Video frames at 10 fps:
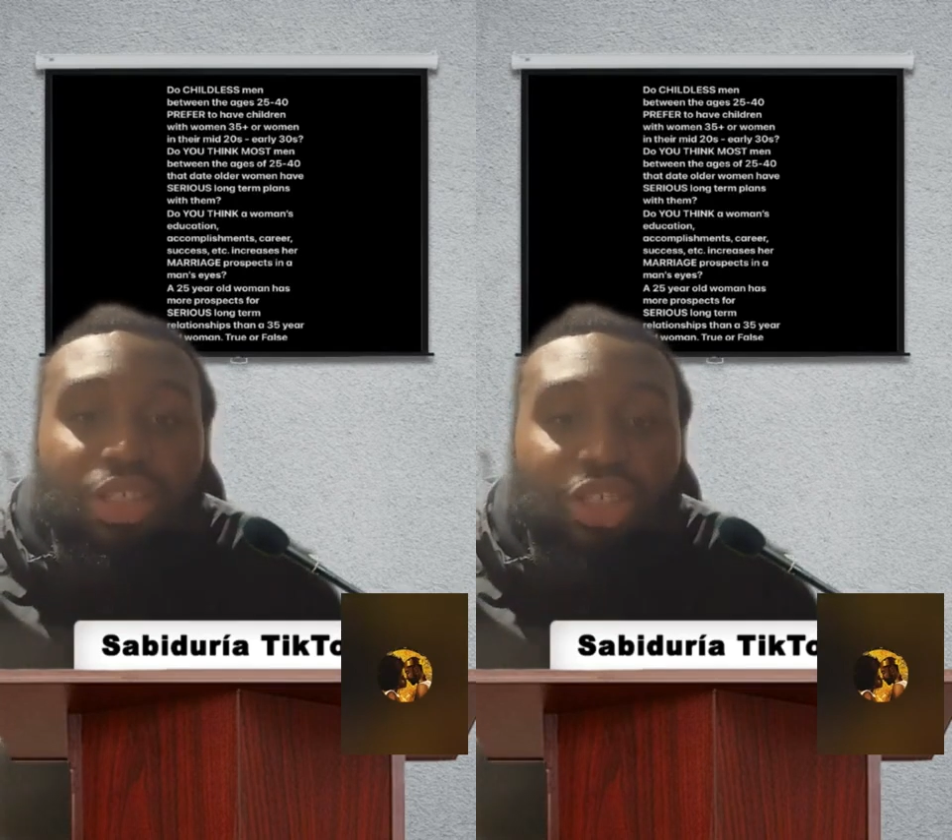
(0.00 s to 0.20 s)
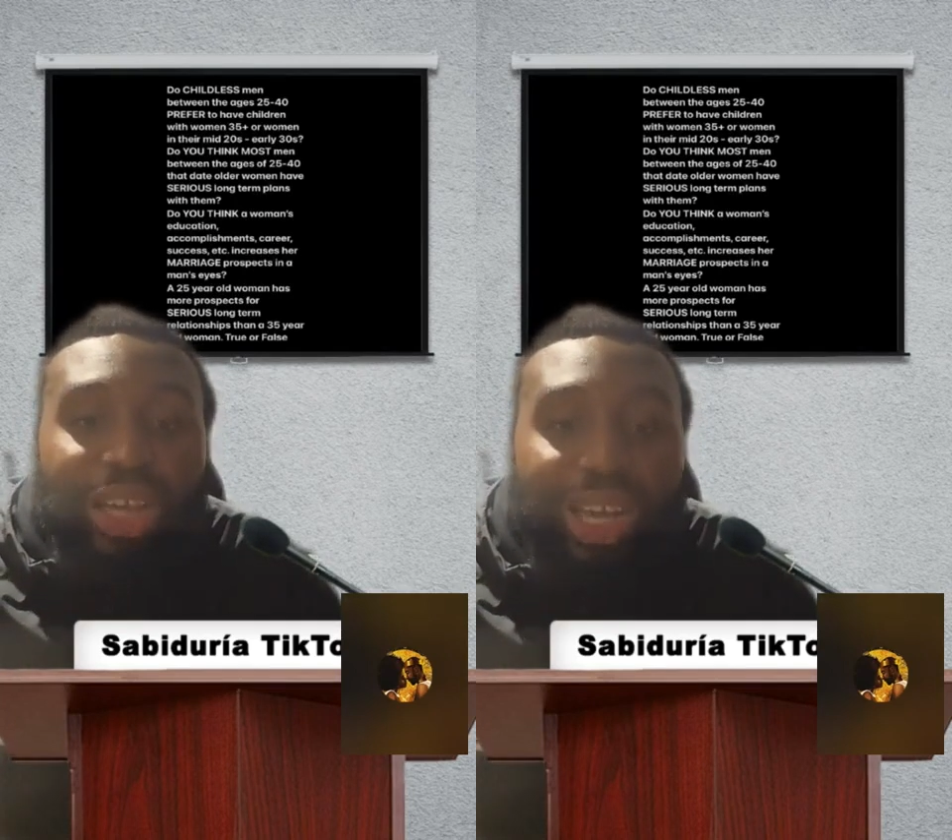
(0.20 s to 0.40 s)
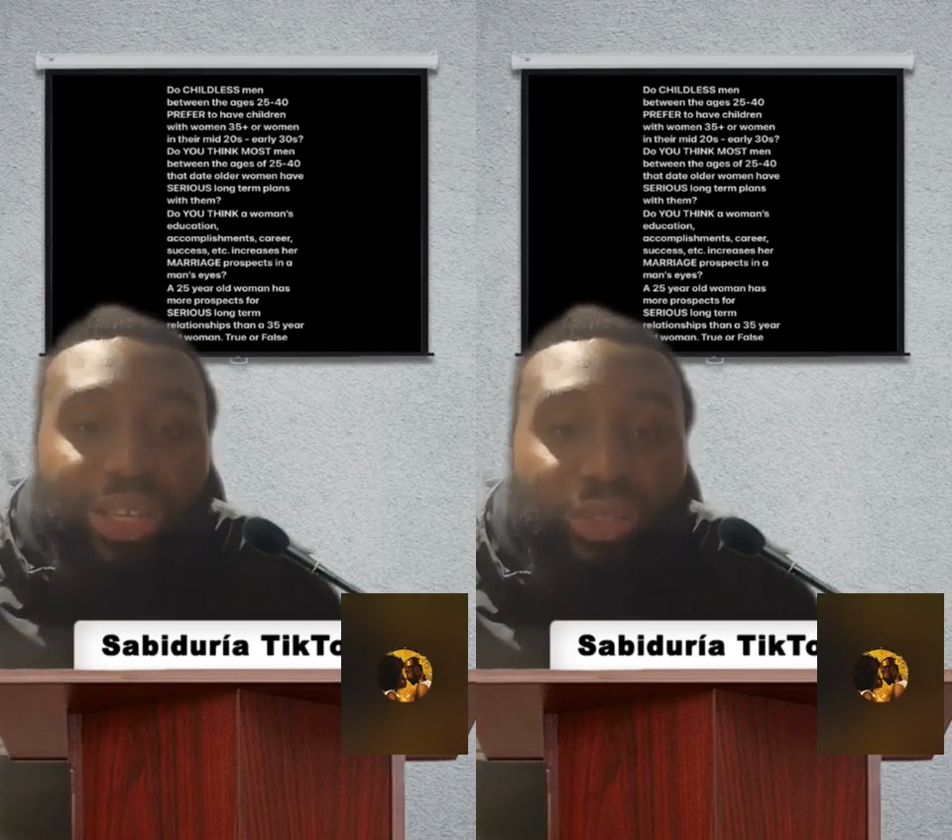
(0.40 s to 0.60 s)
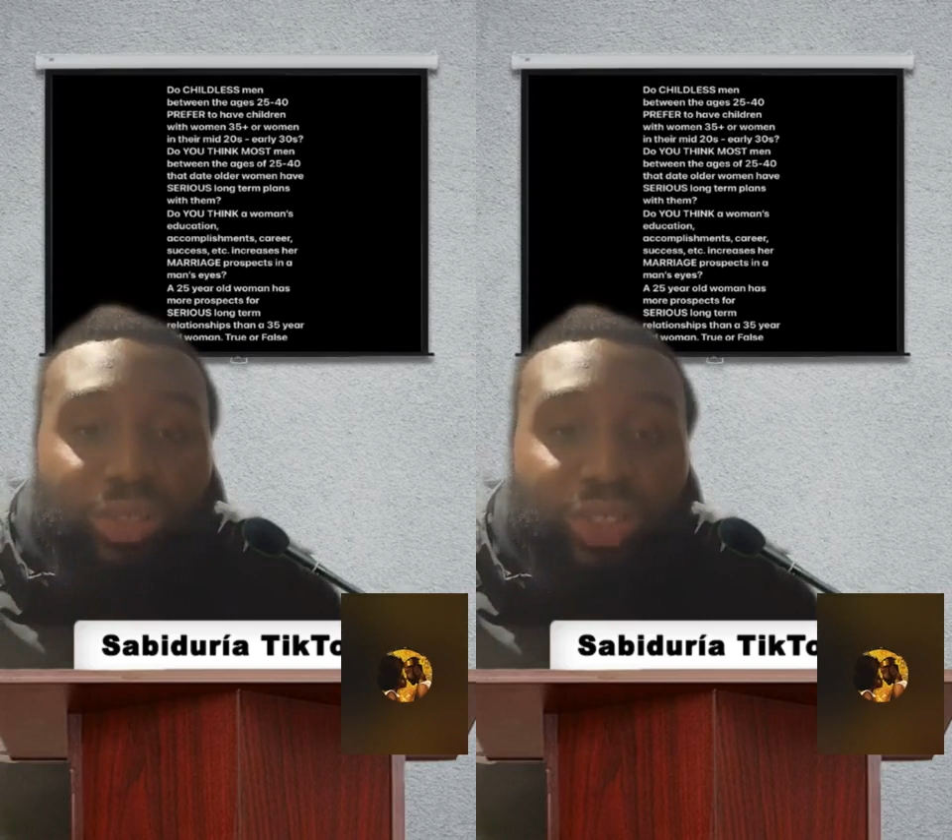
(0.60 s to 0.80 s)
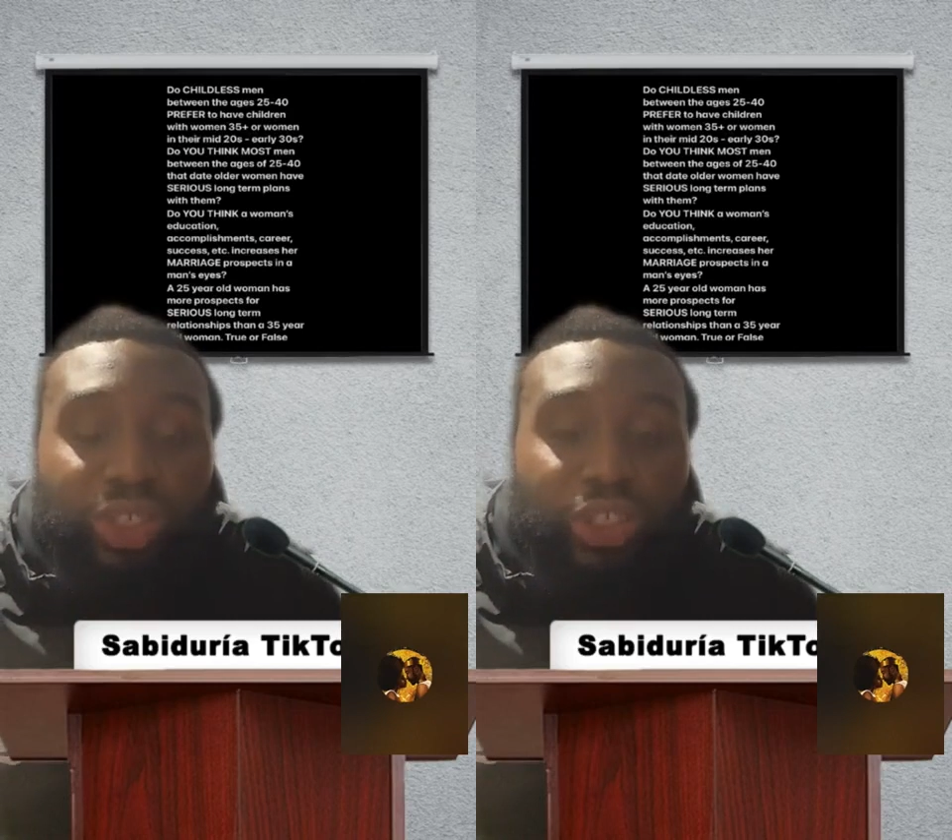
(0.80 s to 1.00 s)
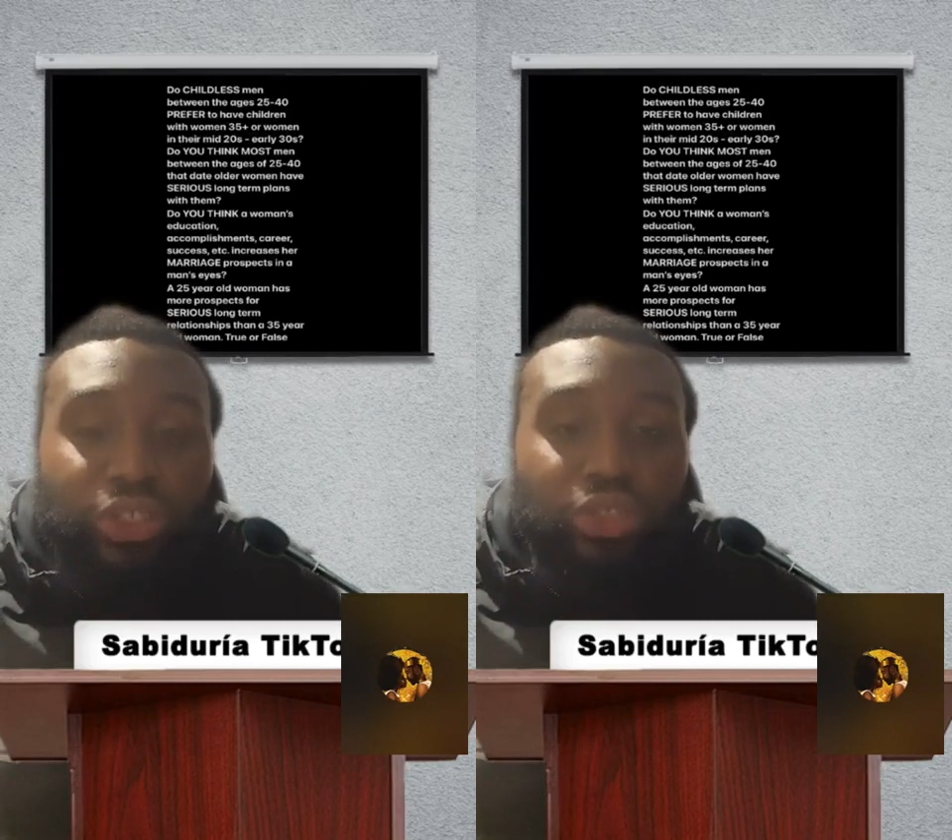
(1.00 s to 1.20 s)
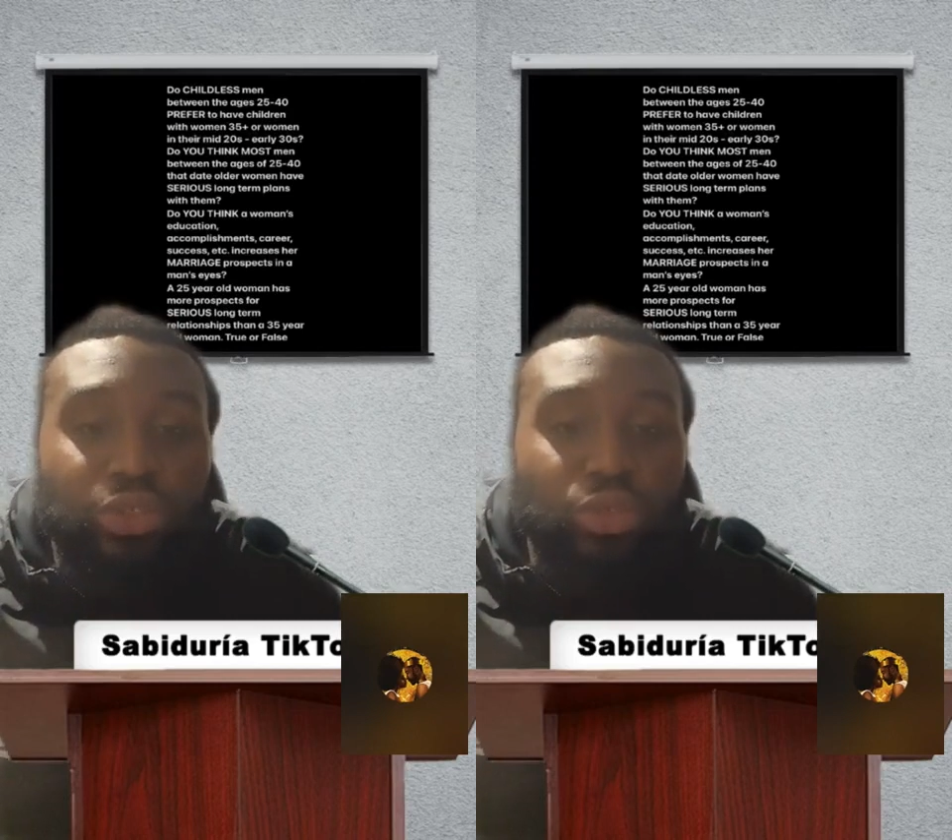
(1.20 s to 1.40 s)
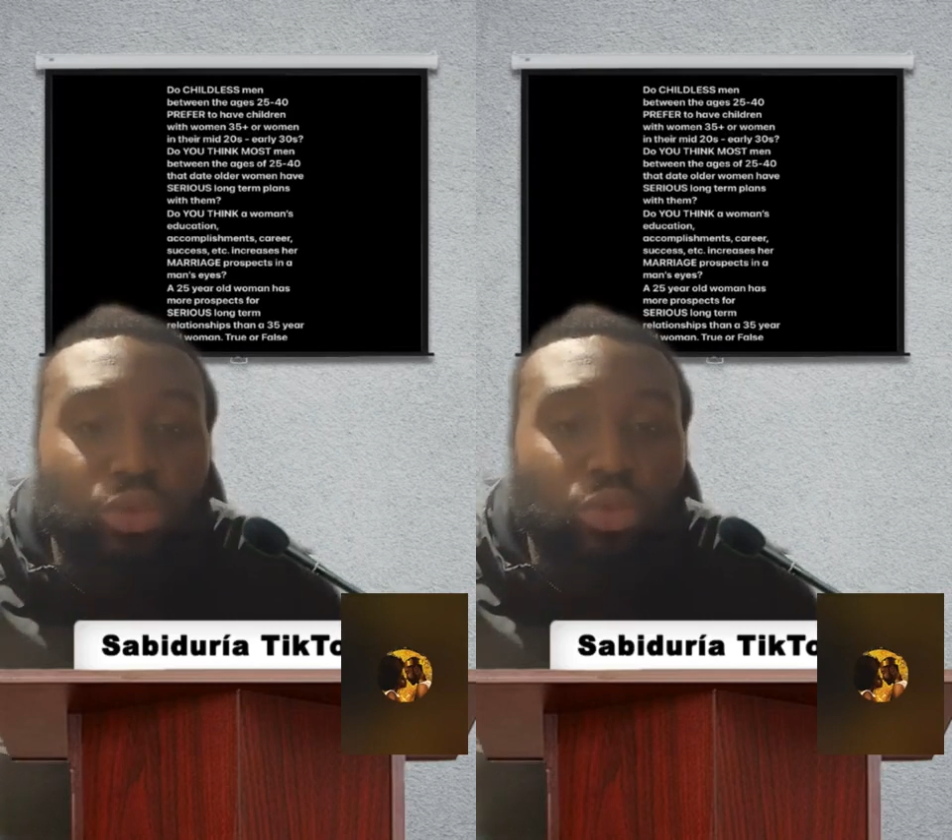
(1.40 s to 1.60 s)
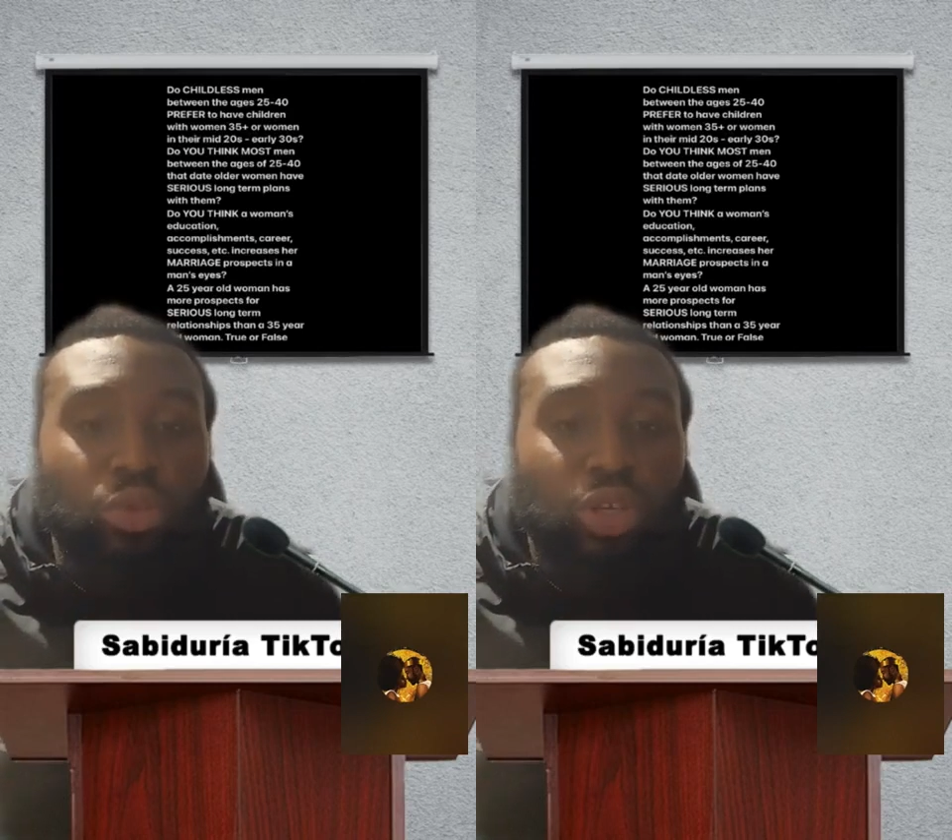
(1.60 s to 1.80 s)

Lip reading: child to